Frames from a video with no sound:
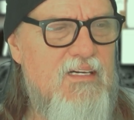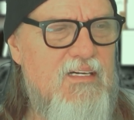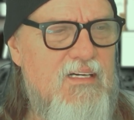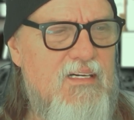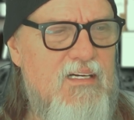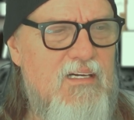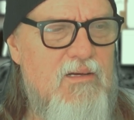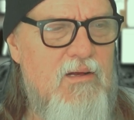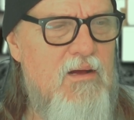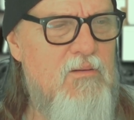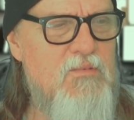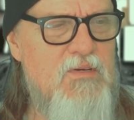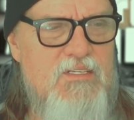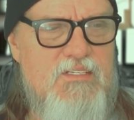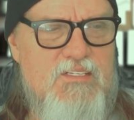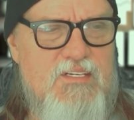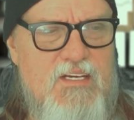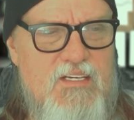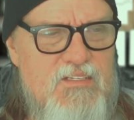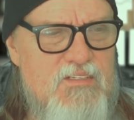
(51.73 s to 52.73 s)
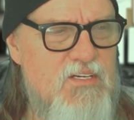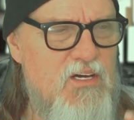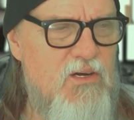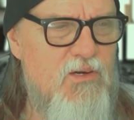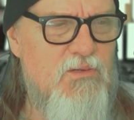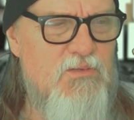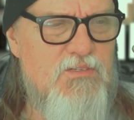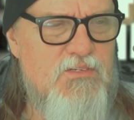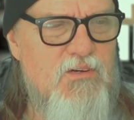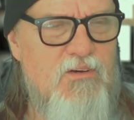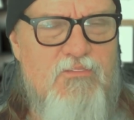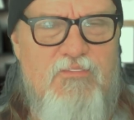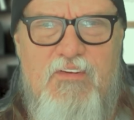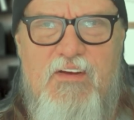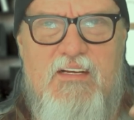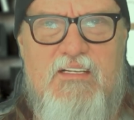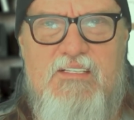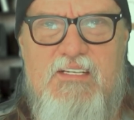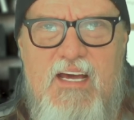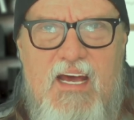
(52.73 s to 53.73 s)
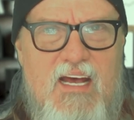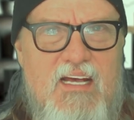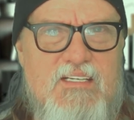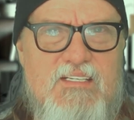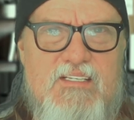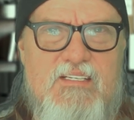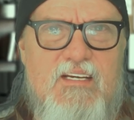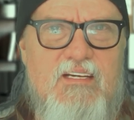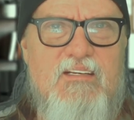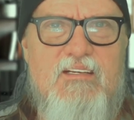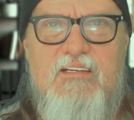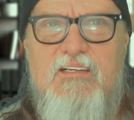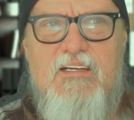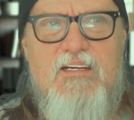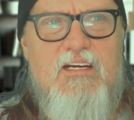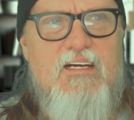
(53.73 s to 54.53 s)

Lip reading: Skin tones are fantastic.